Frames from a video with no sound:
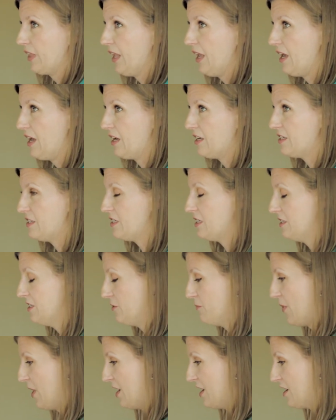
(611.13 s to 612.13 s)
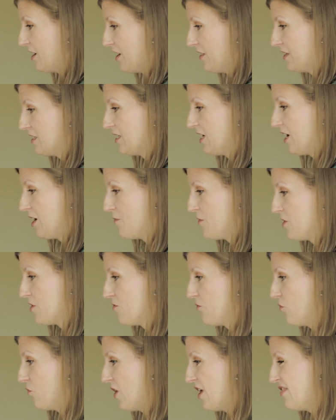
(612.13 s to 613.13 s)
and depending on the timing
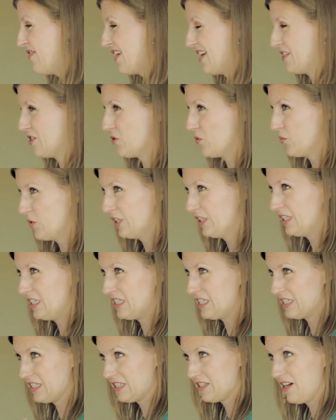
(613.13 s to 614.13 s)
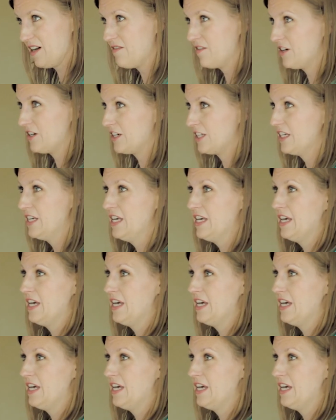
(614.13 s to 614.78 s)
of when that's really discovered,